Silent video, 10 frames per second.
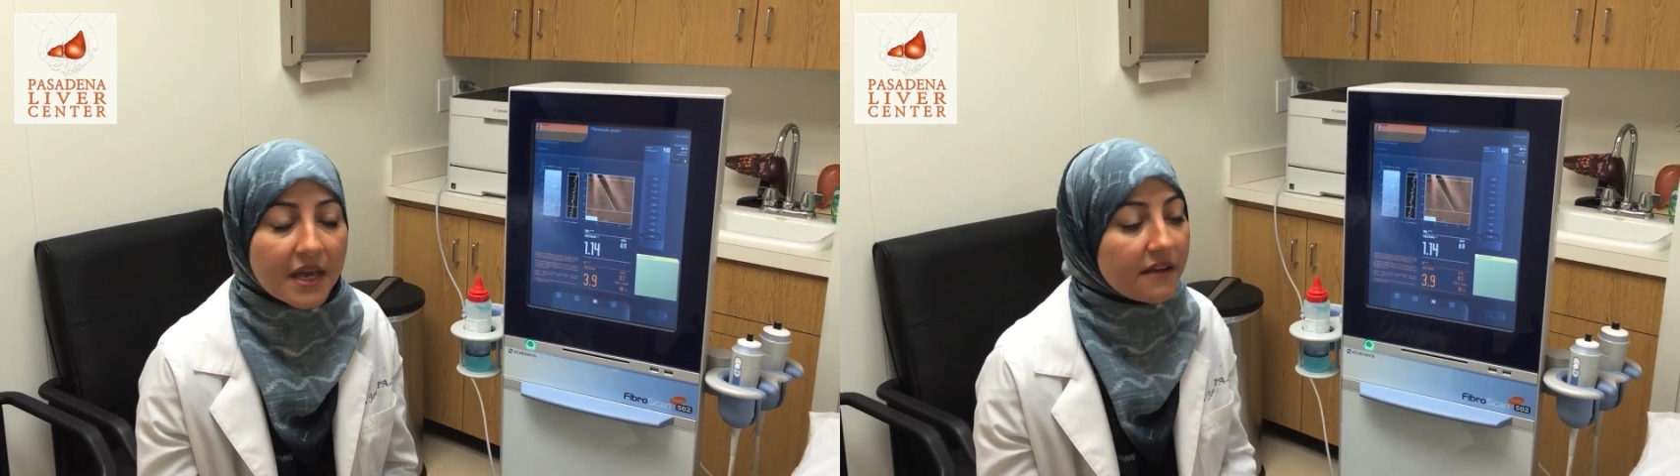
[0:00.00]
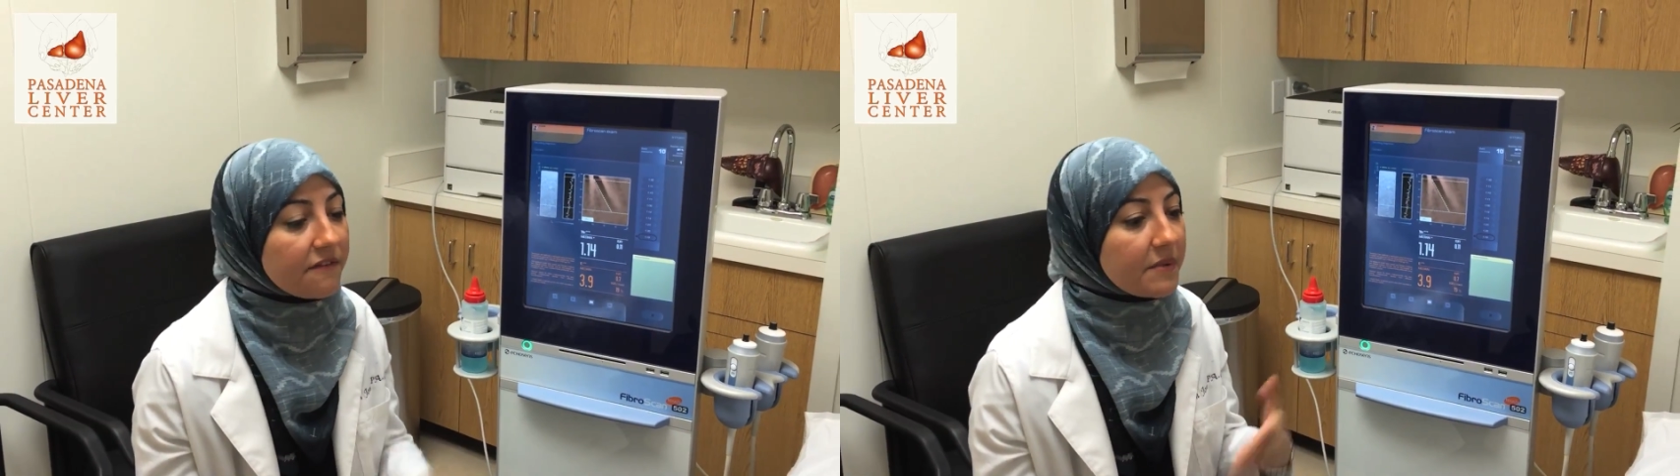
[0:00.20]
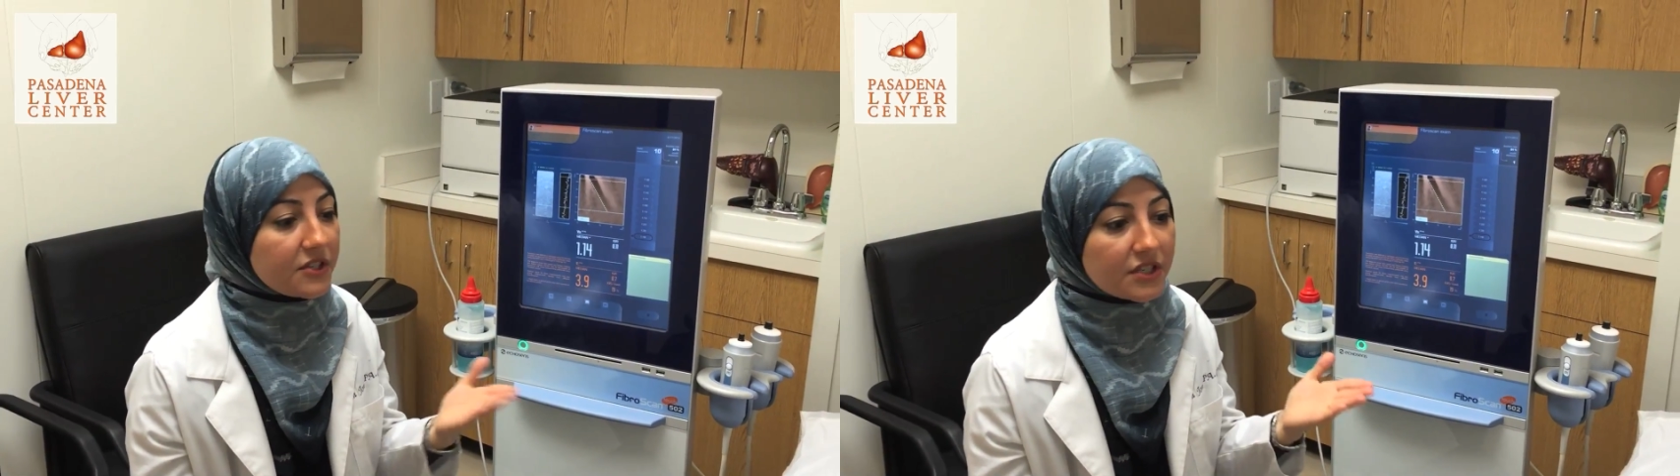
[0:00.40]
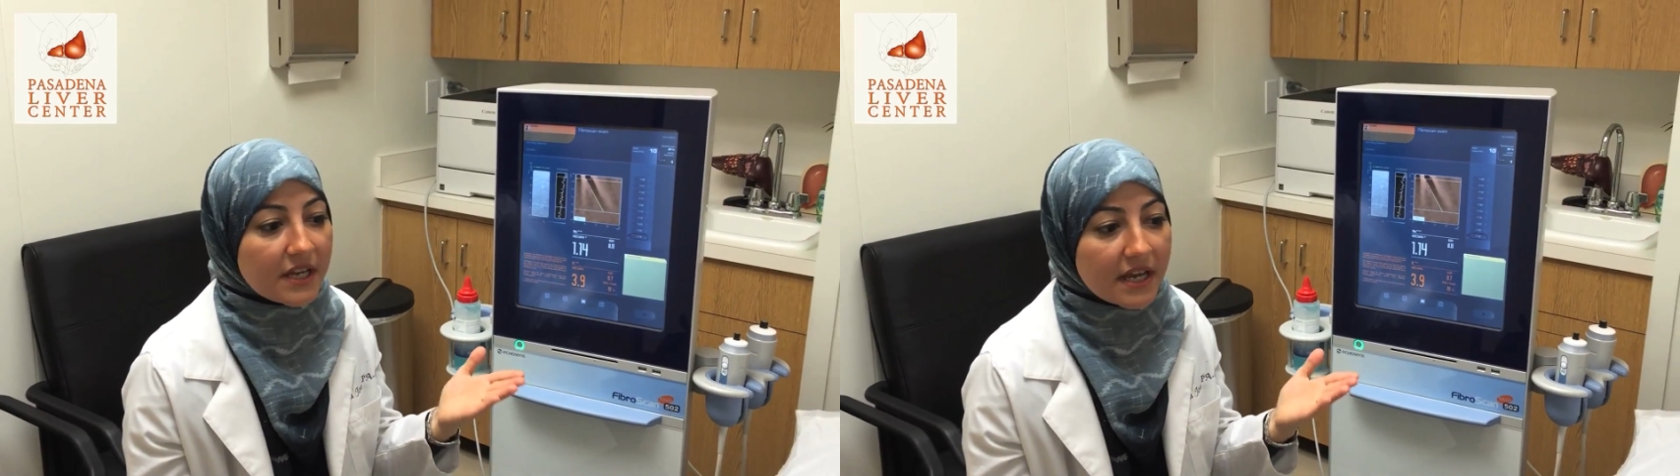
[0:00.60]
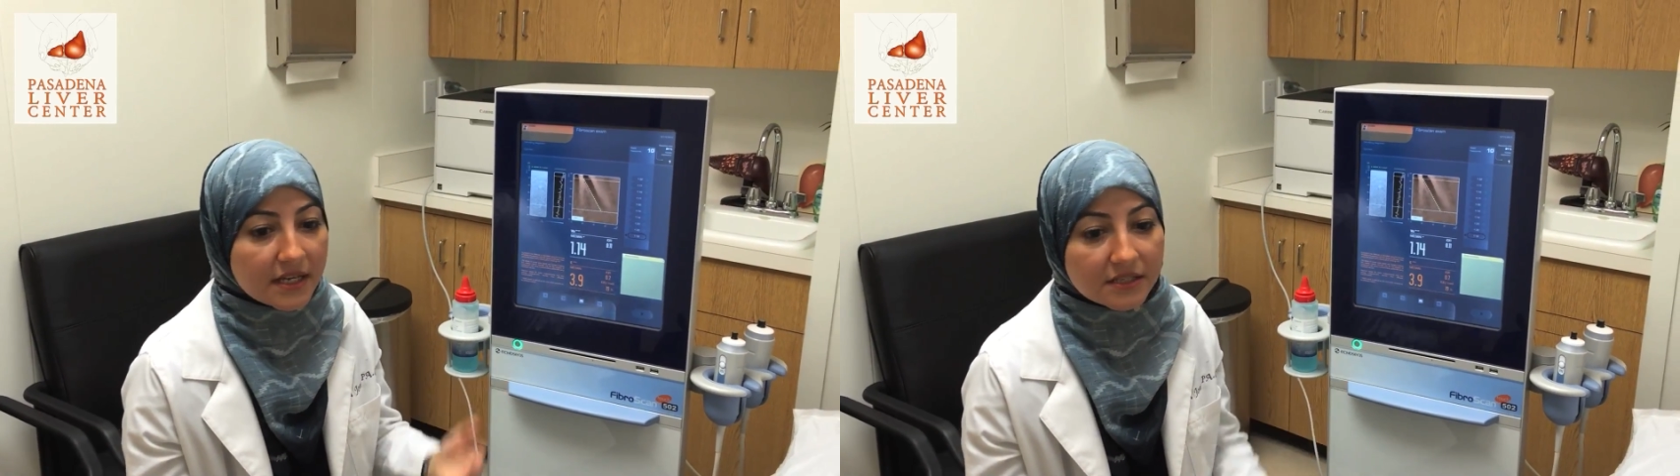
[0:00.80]
If patient
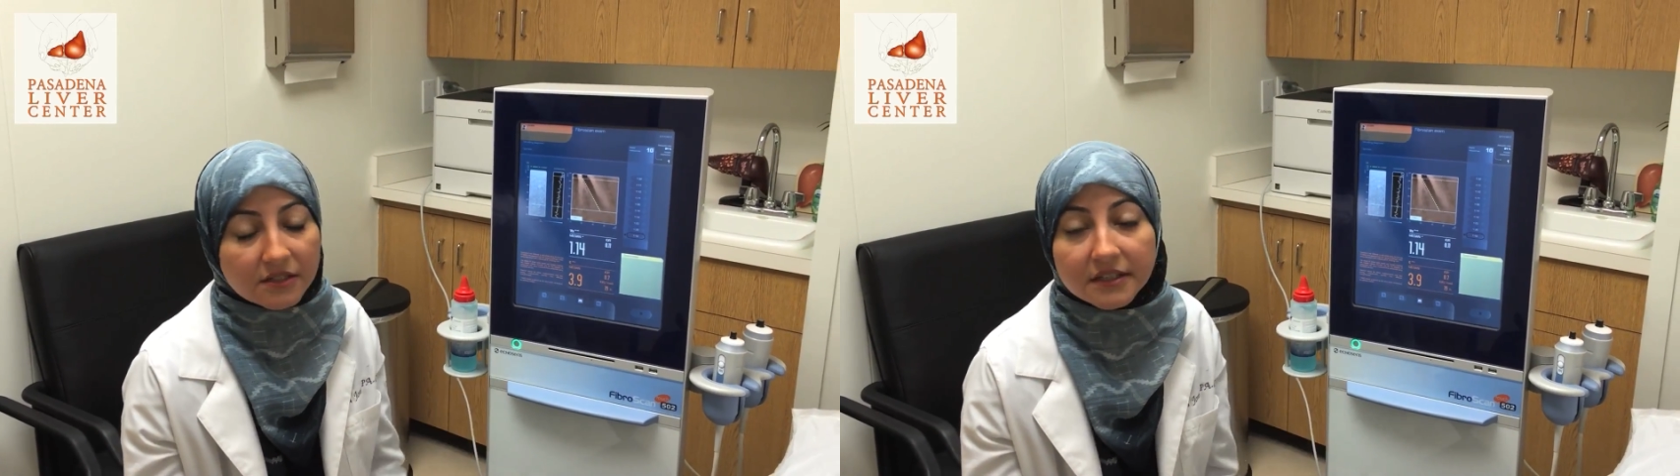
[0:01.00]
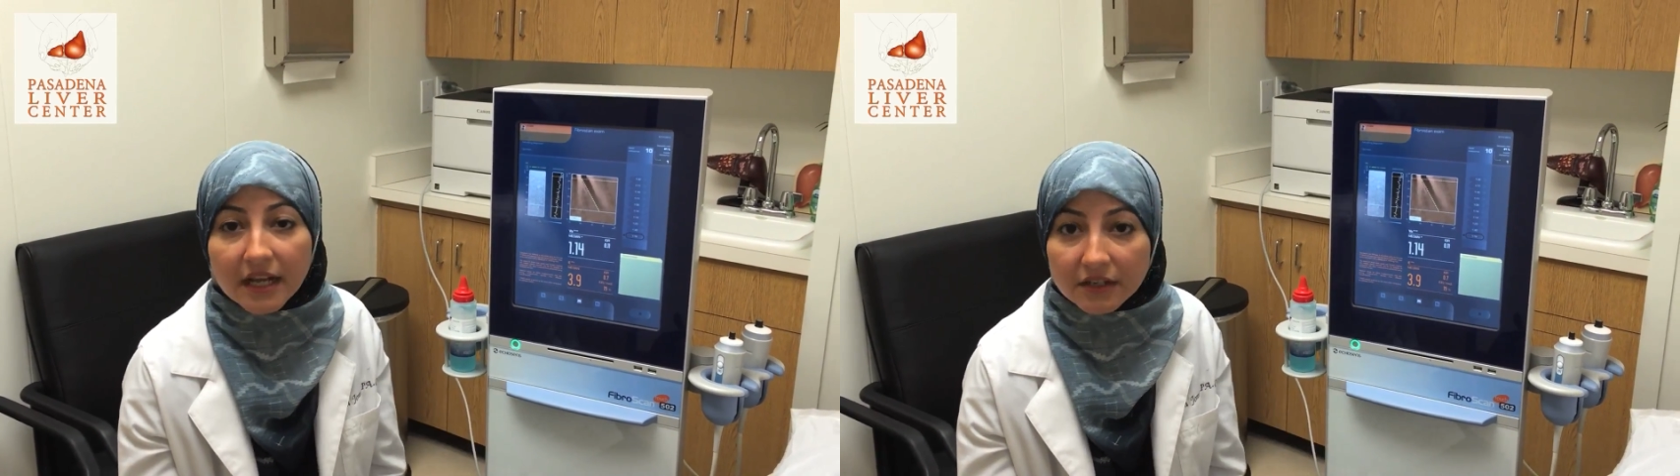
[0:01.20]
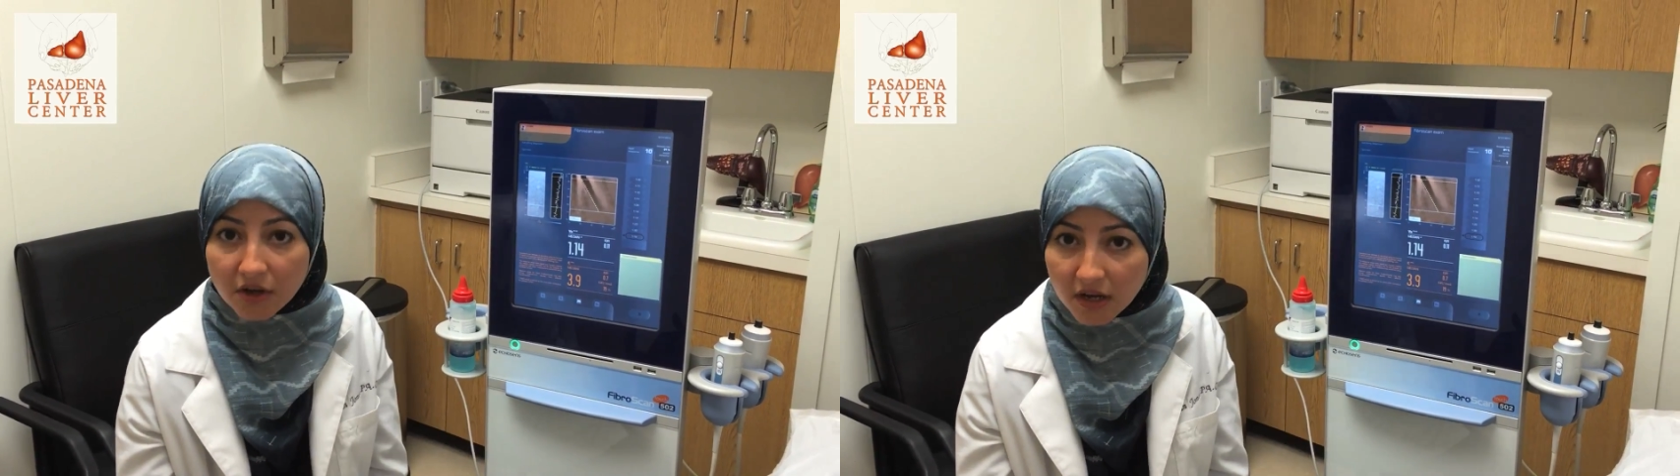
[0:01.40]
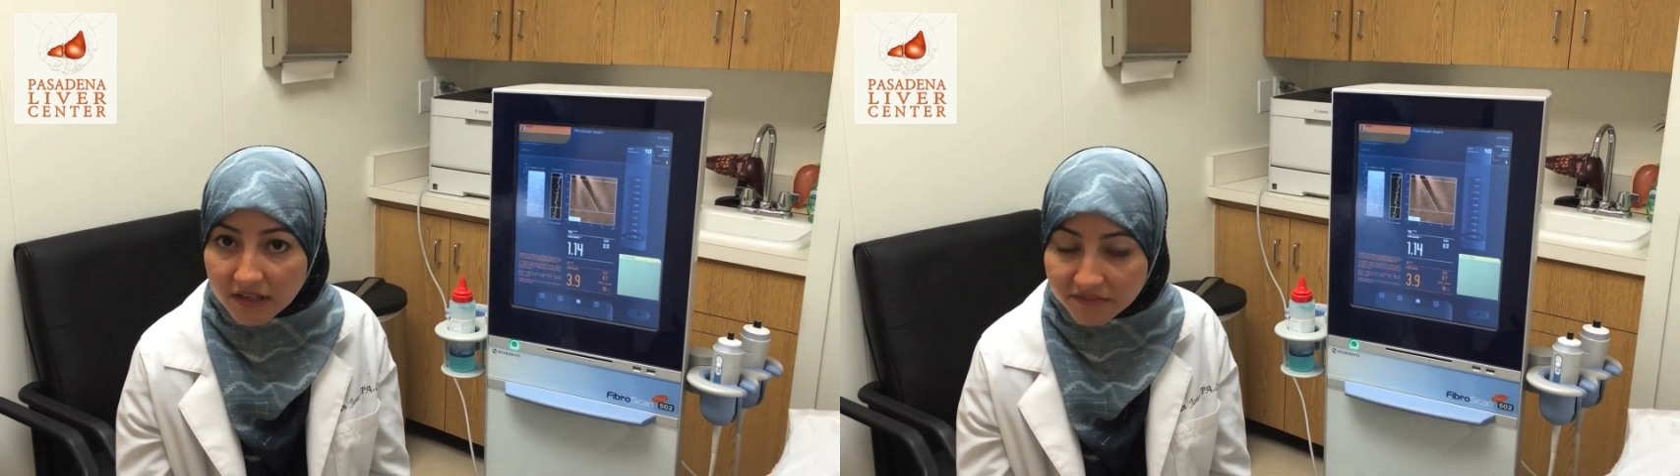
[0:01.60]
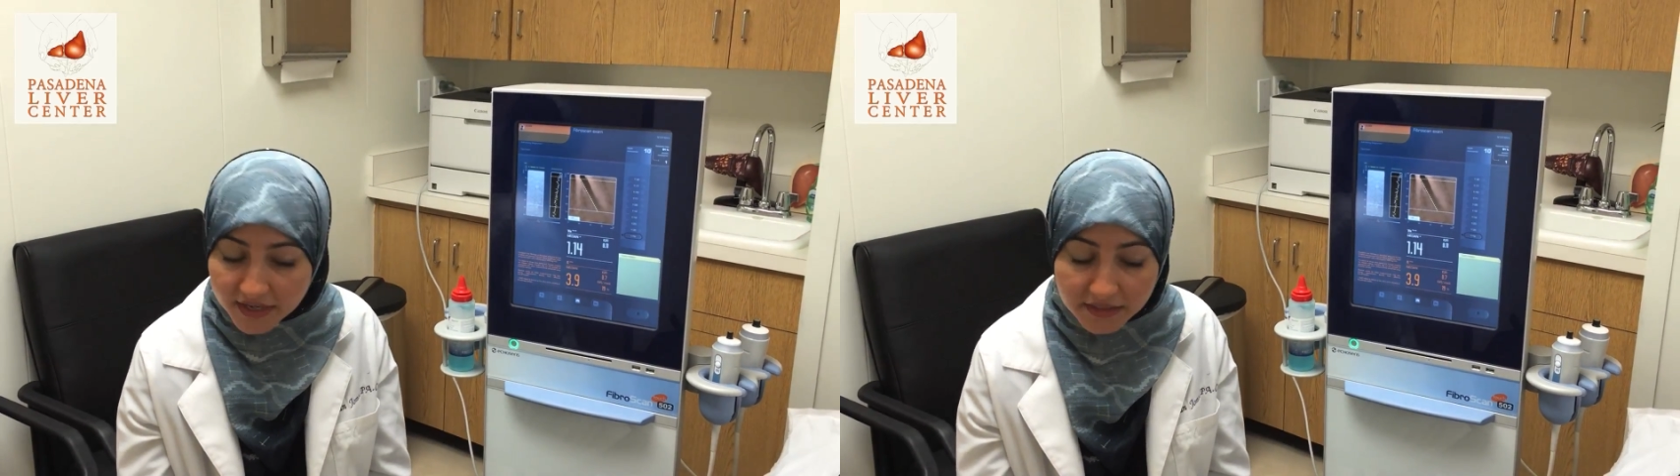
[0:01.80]
has
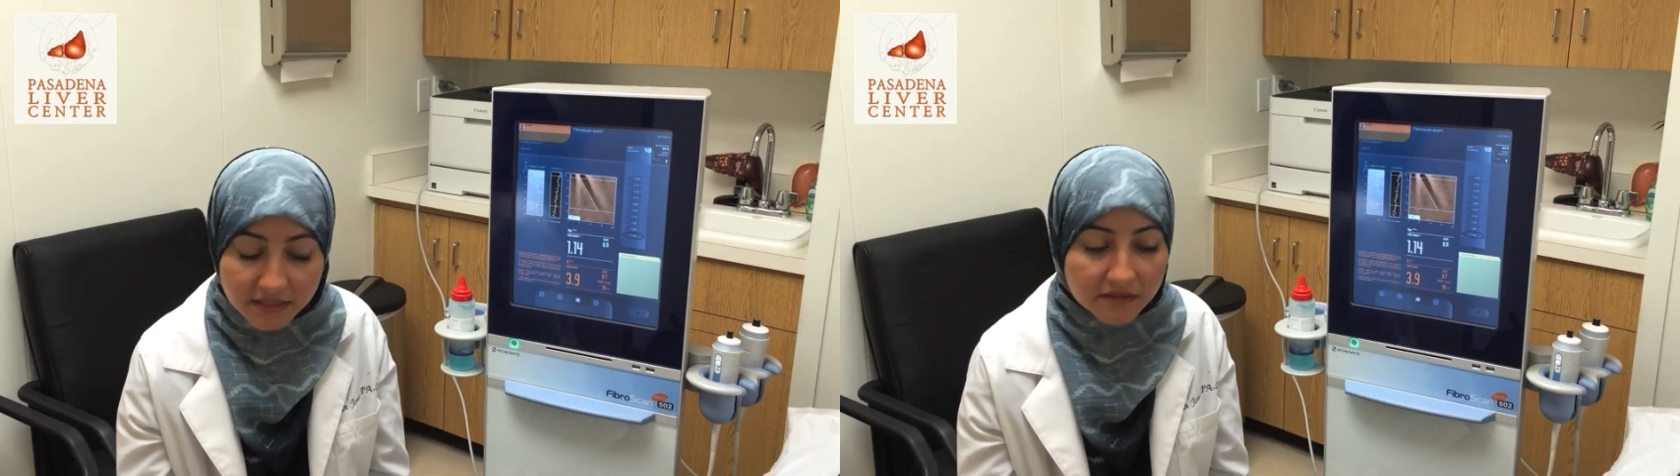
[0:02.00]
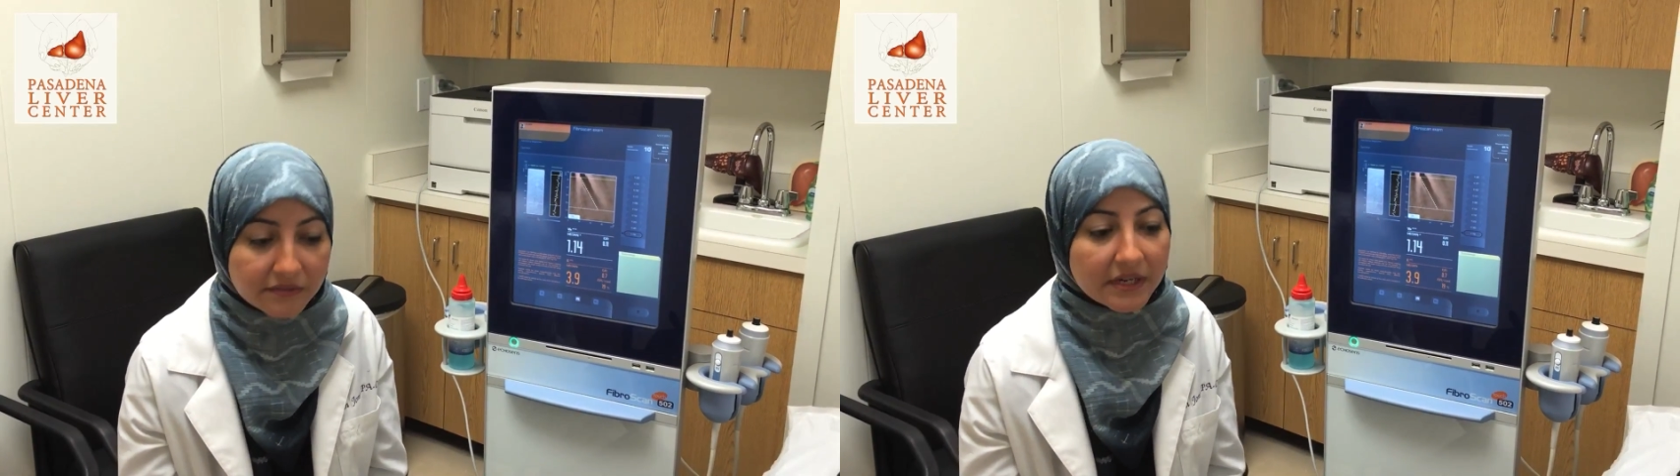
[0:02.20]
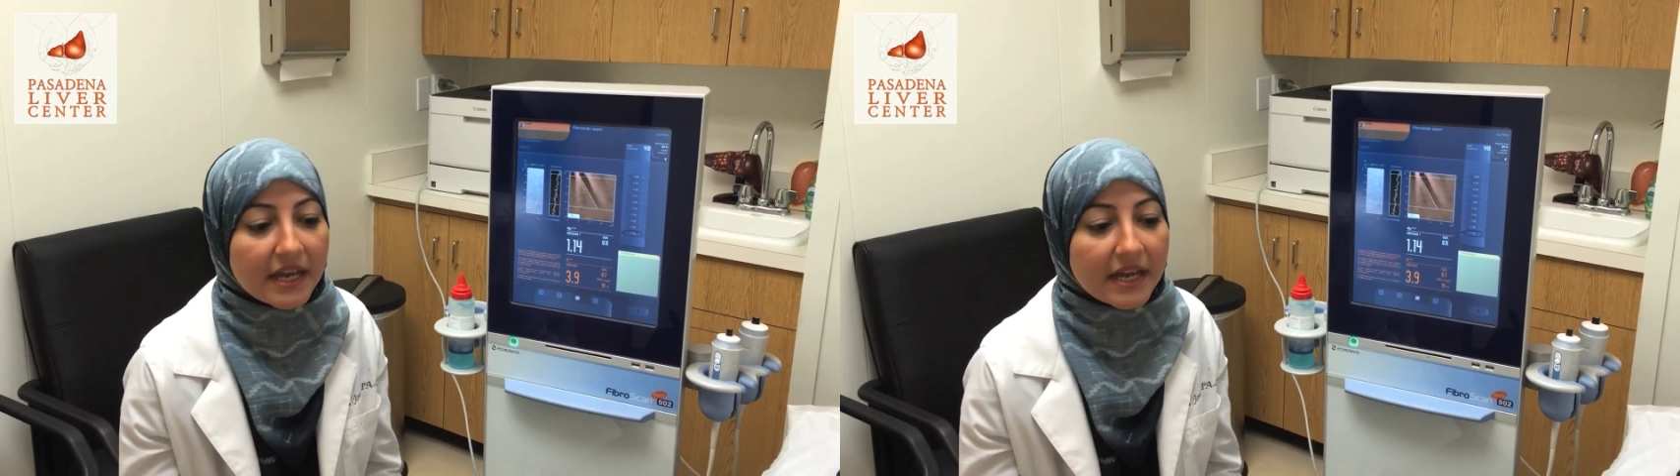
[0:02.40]
non-alcoholic fatty liver,